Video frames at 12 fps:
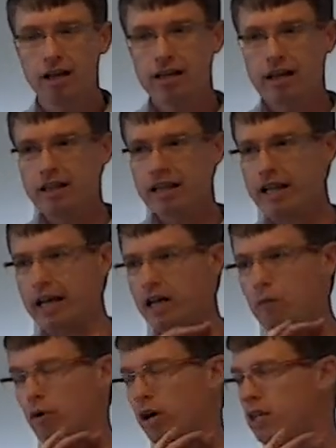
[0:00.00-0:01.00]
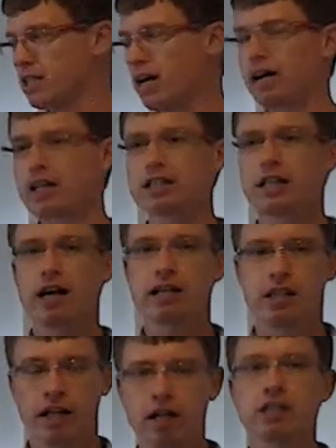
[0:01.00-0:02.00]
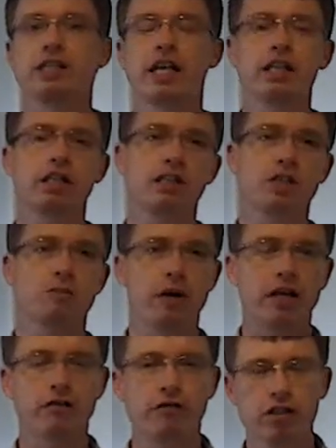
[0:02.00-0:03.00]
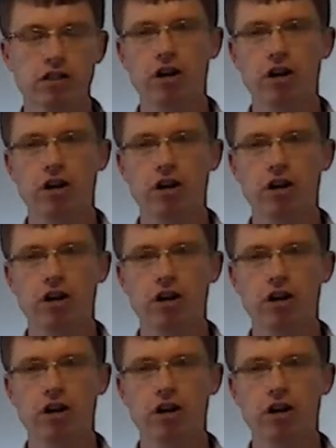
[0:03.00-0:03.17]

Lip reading: They think enterprise architecture just benefits